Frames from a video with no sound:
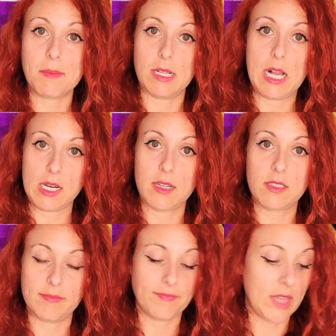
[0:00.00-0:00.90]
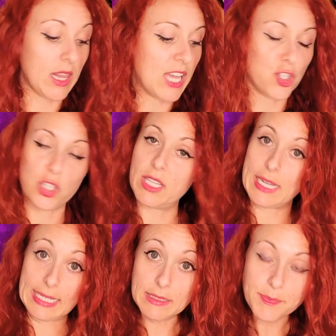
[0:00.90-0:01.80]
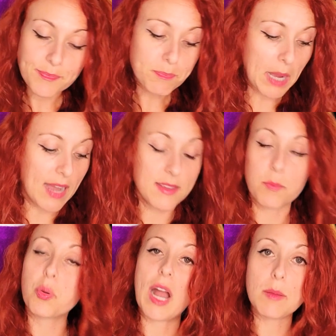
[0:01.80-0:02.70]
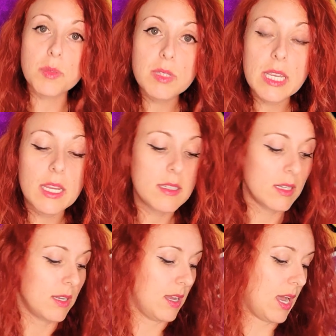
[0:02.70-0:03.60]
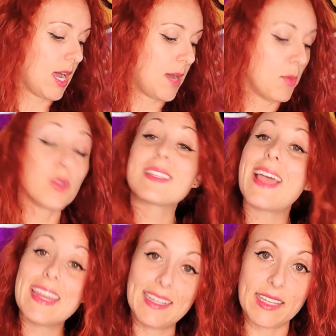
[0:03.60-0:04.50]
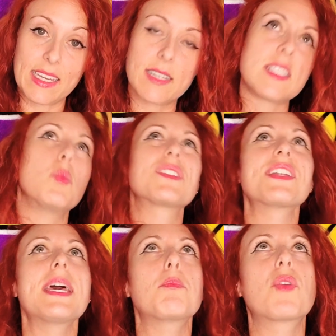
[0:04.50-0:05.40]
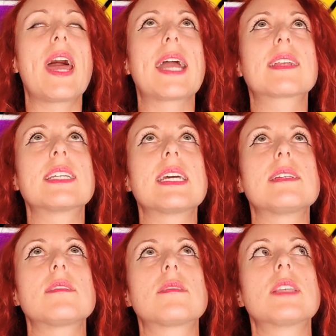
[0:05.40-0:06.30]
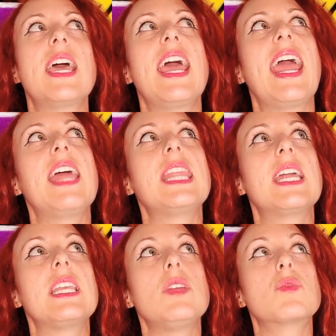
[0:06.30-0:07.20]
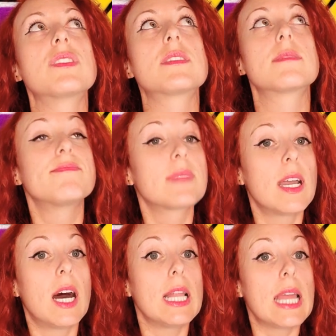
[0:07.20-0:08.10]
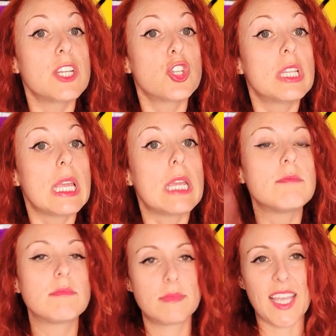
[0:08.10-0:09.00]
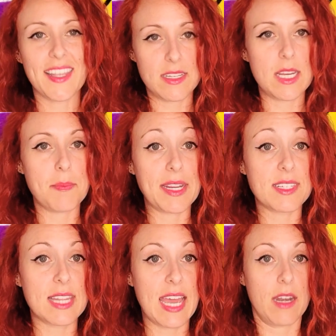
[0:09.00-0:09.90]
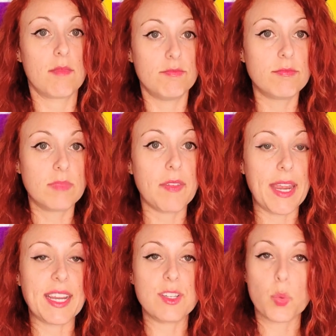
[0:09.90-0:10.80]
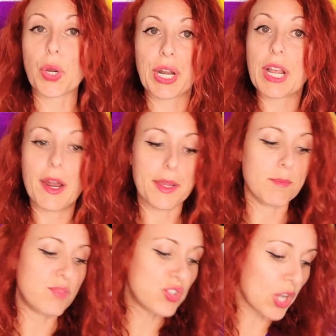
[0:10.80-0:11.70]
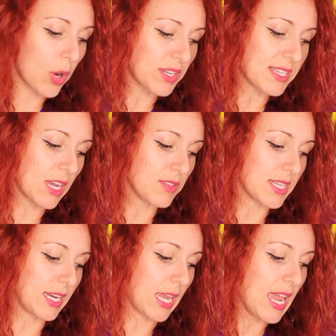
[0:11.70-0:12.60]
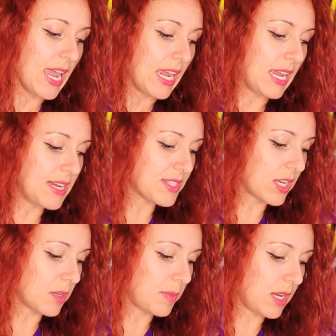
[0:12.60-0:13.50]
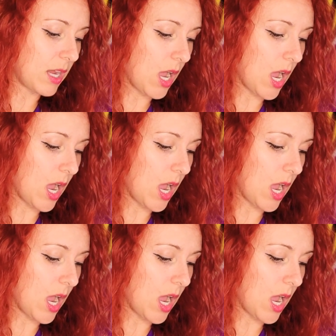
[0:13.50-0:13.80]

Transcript: block, allegedly, probably, most likely, because he wasn't at practice, and then he was allegedly telling teammates that the Vikings were going to cut him. So it sounds like he's going to be